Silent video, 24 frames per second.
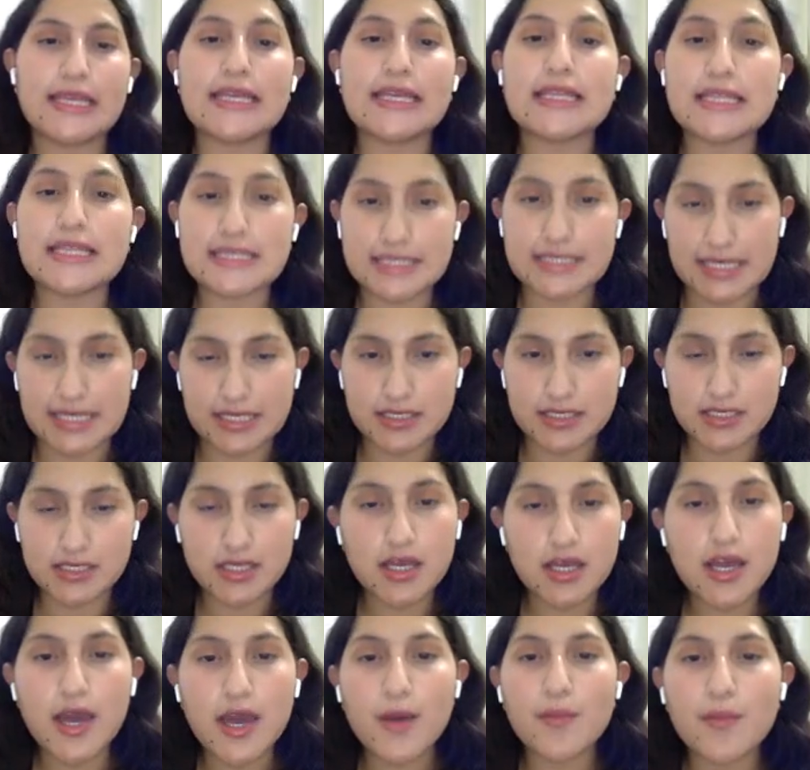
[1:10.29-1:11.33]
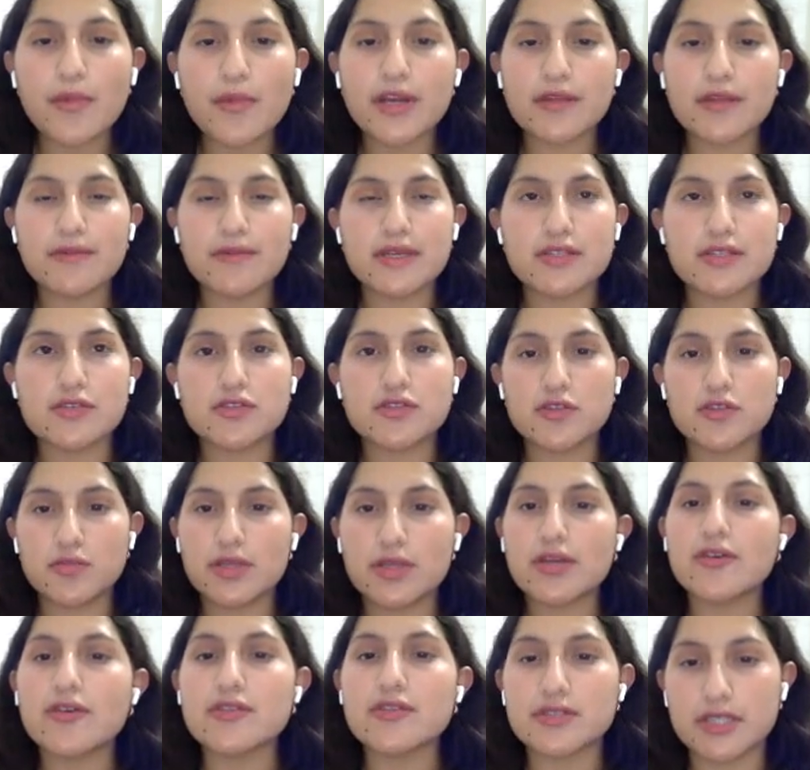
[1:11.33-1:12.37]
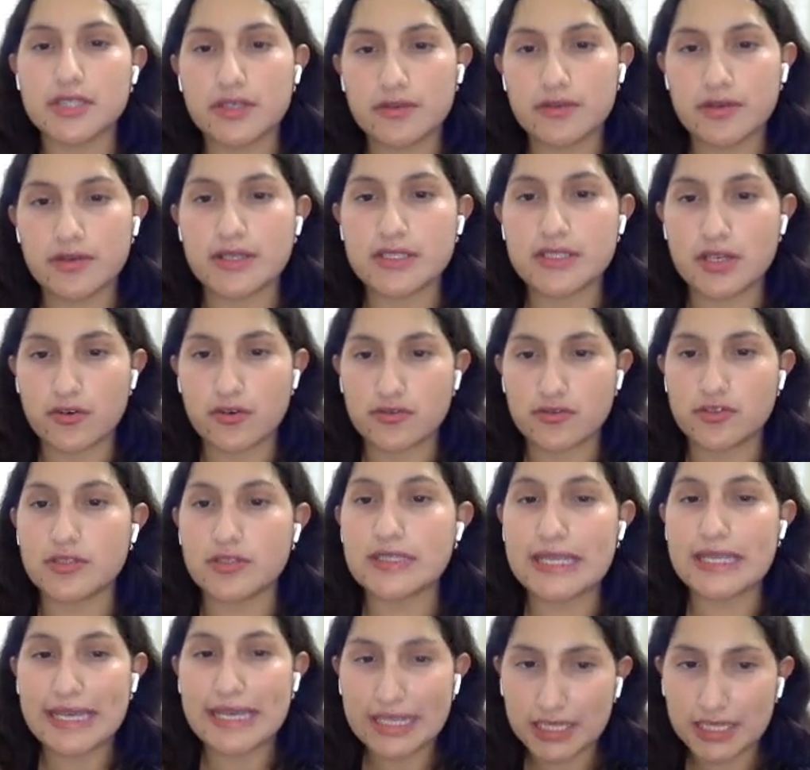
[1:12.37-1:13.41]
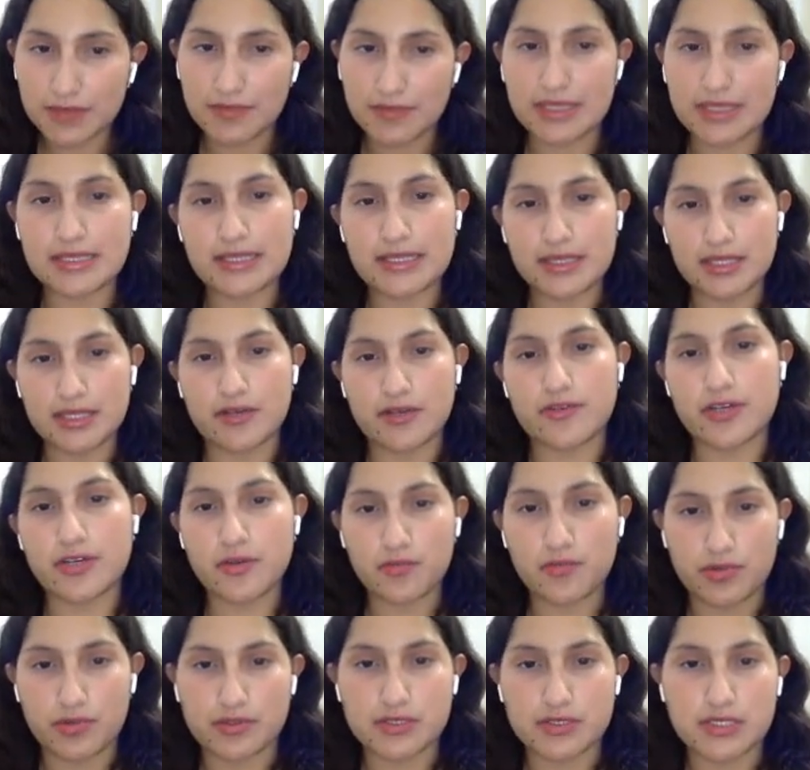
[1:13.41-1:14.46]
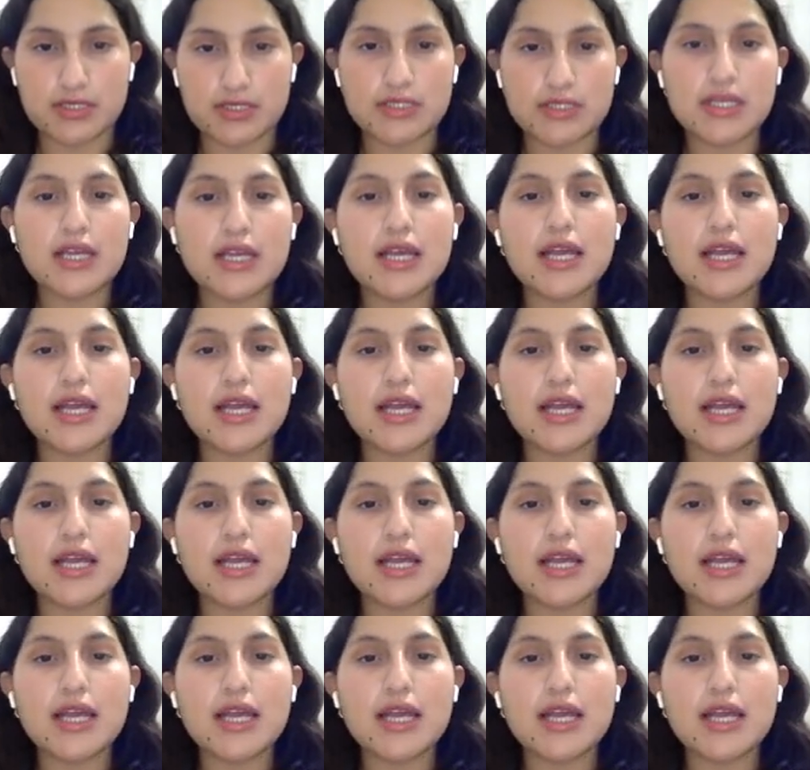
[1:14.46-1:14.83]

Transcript: In this sense, motivation should be considered as a crucial element in the learning process,